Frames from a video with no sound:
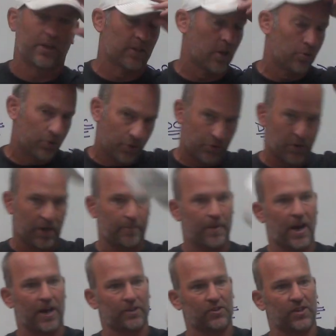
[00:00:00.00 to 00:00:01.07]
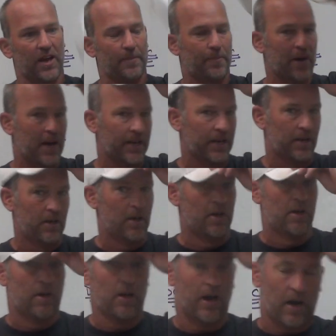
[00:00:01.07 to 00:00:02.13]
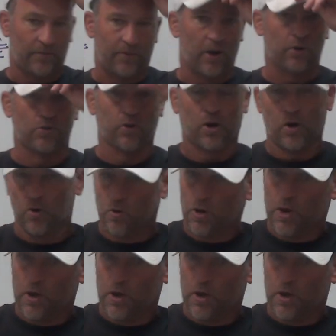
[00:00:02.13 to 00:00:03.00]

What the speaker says: enclosures on the back, snapback, Velcro,